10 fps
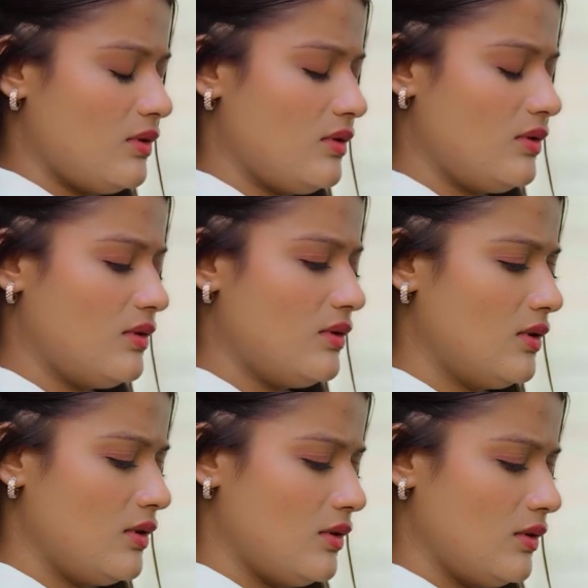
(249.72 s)

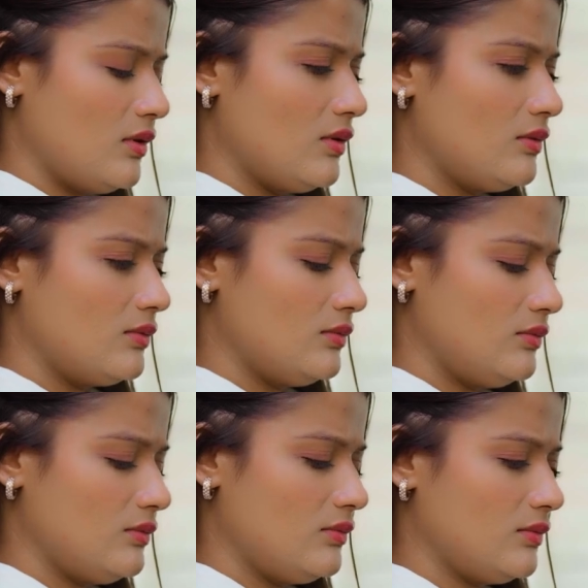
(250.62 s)

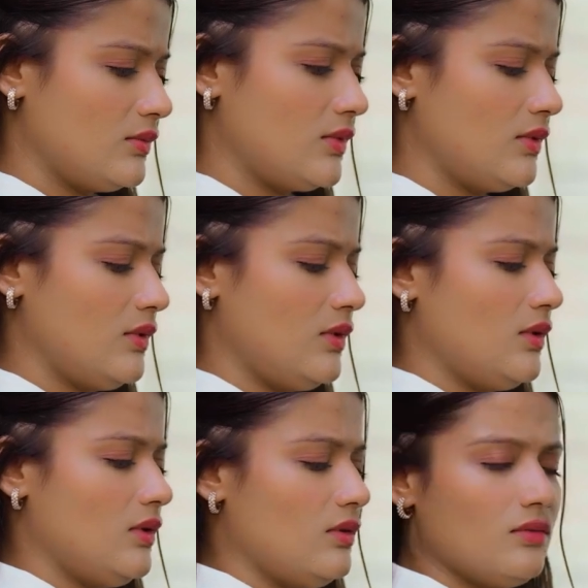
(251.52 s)

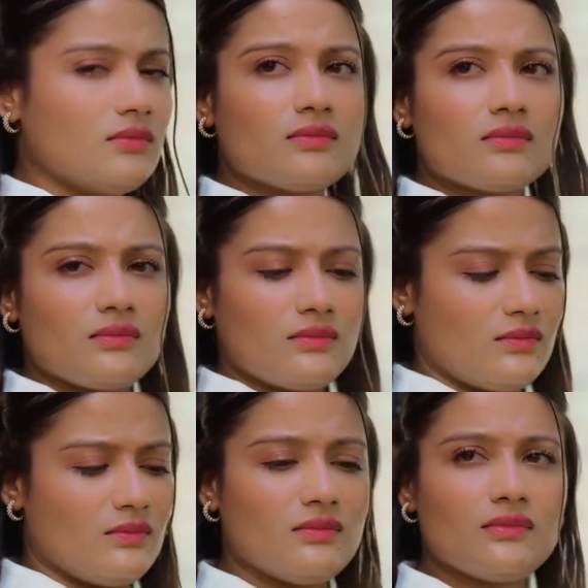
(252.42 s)
Nobody speaks.